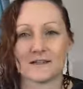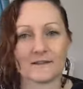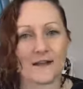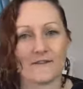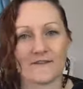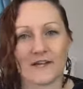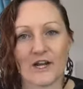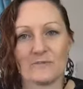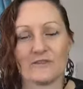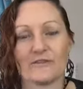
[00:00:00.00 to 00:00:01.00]
client
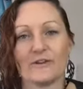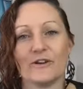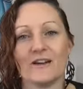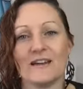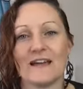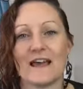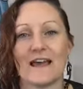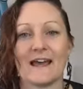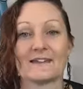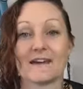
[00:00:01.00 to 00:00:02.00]
video before,
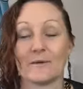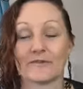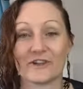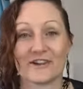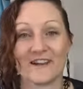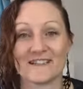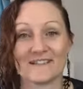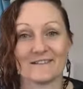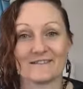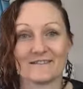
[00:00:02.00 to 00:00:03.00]
and I've got an
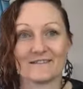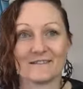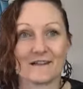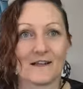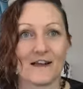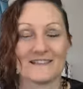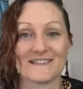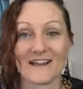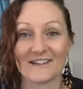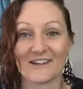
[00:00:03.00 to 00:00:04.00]
ideal client
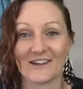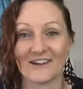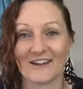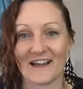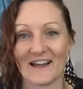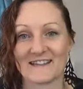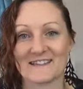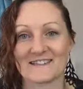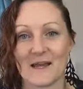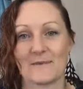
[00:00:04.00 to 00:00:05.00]
download
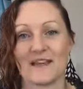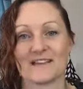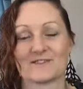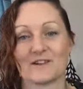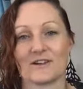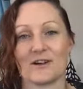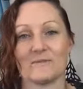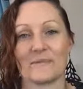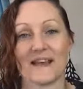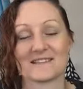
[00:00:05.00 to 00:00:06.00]
at
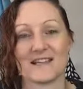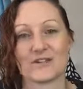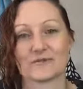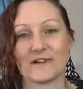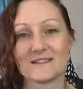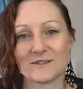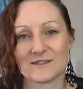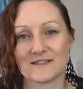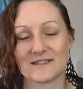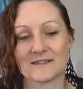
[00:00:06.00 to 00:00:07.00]

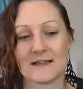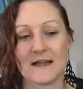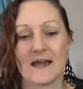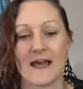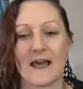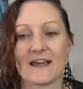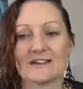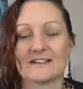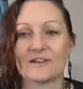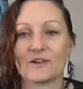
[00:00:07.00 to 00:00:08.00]
tammyguest.com/resources.
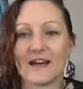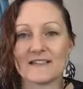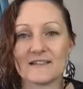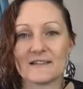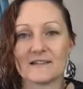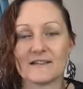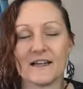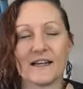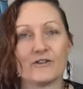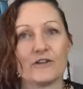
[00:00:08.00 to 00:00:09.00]
And your ideal
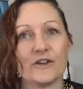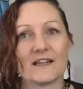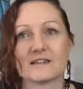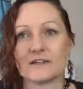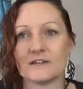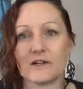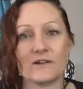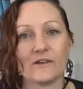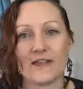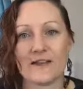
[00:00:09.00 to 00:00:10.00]
client, if you get to
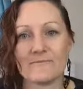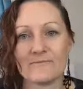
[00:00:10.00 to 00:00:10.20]
know them,